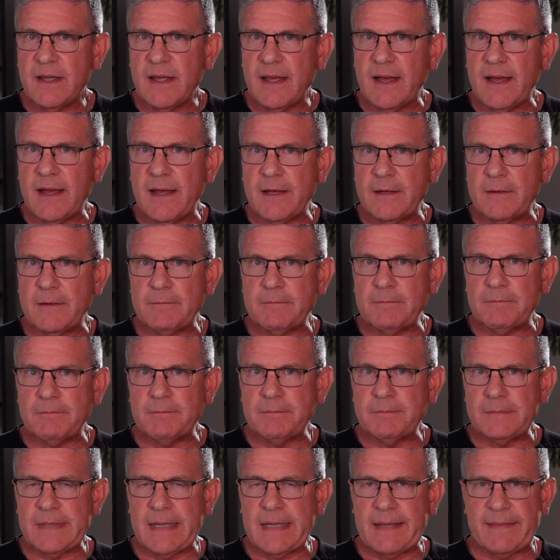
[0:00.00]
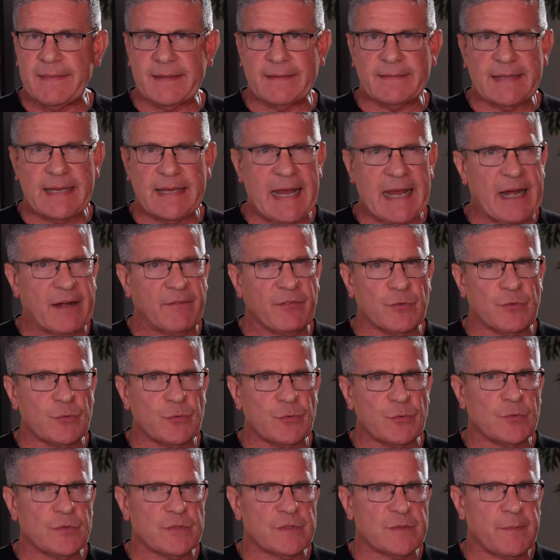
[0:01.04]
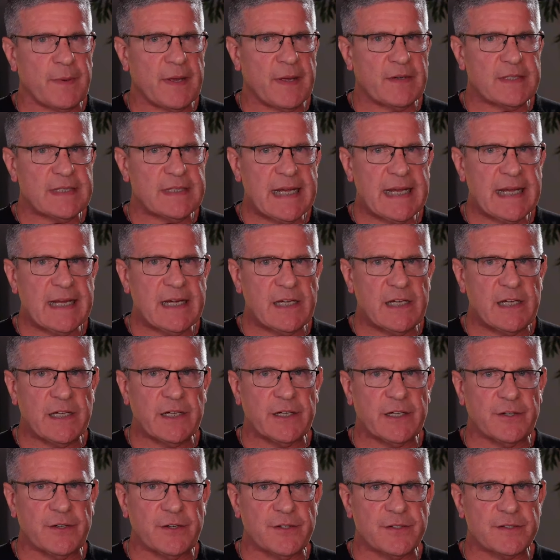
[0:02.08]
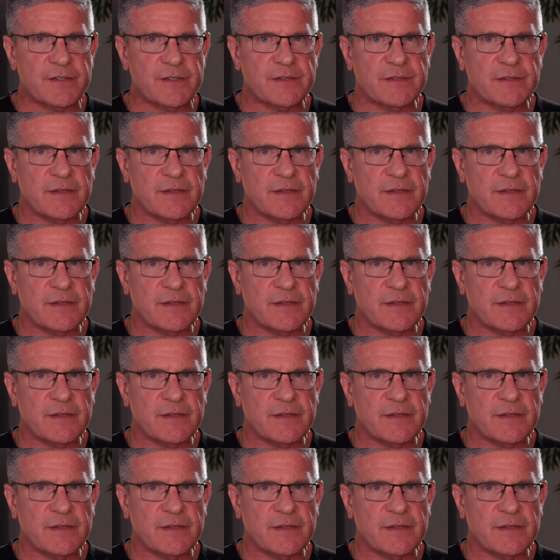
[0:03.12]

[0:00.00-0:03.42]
I think the average was about 10 years,